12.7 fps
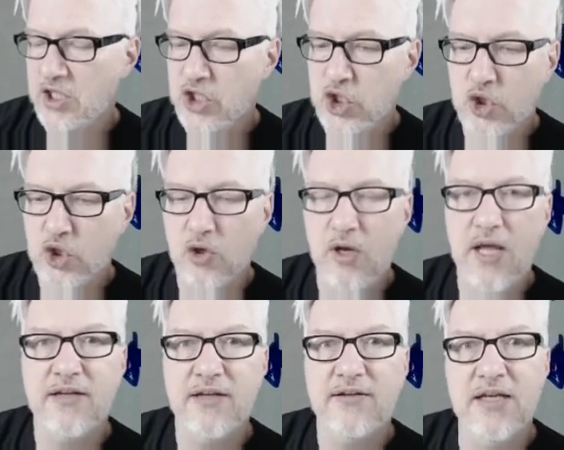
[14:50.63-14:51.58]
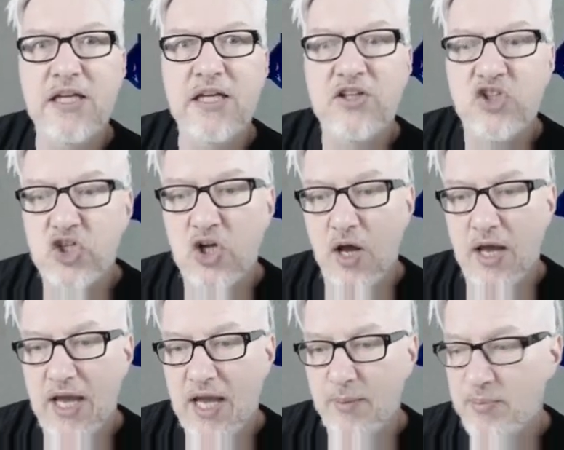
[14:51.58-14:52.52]
you collect each
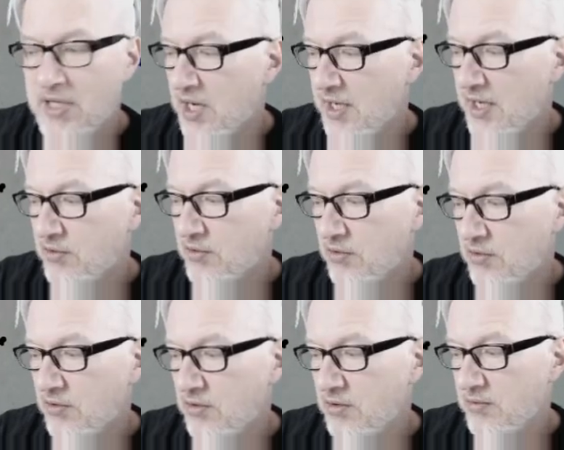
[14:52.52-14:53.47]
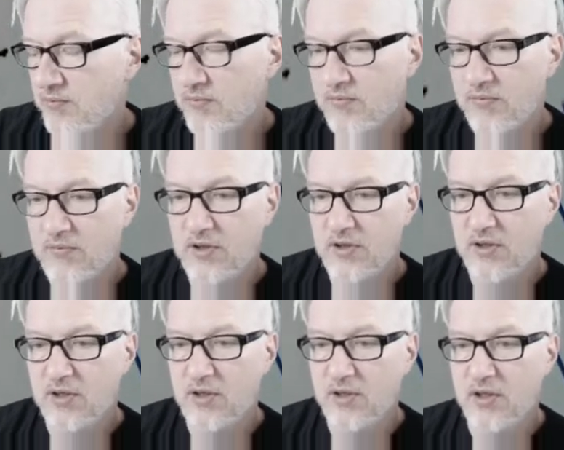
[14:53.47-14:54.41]
API call.
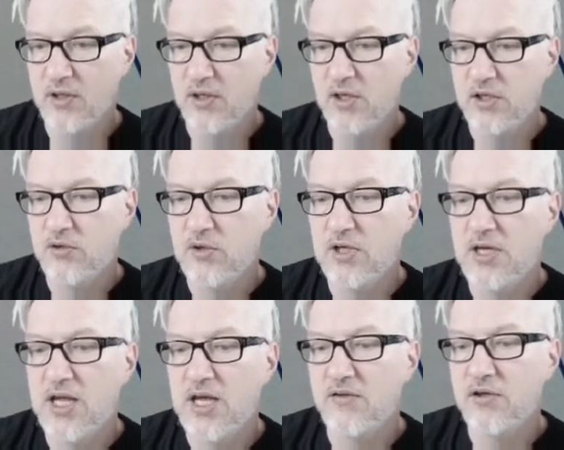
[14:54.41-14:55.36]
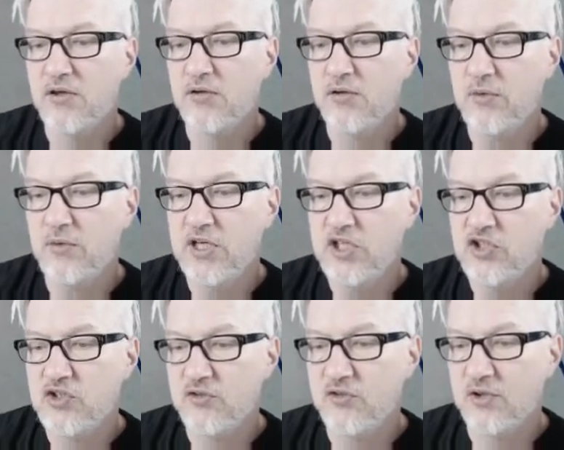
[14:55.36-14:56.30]
You can have it in all
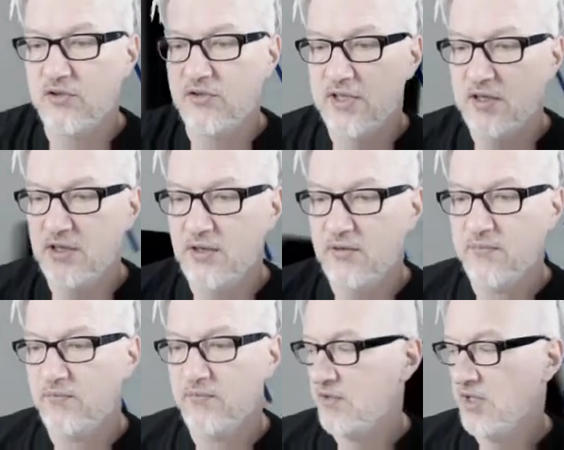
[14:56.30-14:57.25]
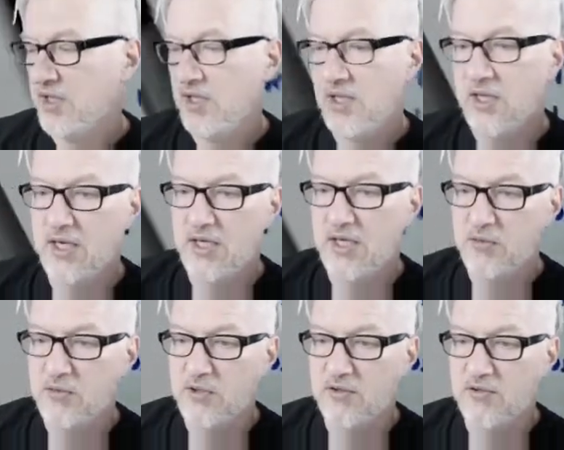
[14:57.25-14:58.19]
regions or single, and
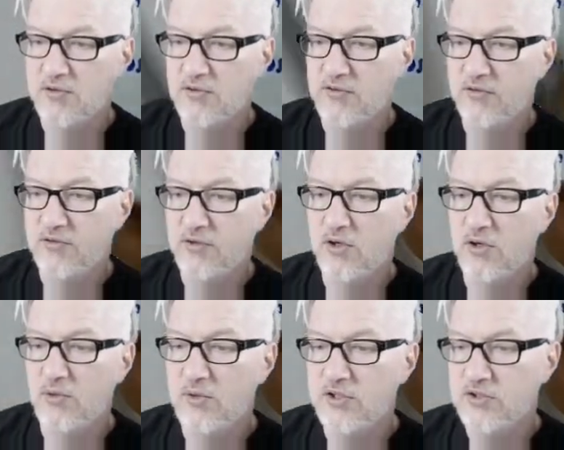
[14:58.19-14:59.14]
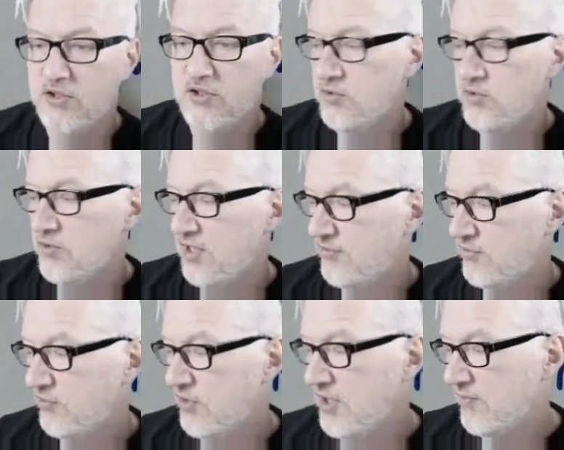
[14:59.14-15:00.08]
you can store it to
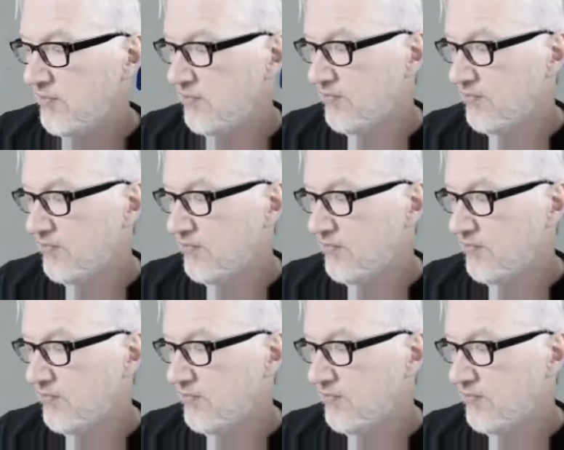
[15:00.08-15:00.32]
S3.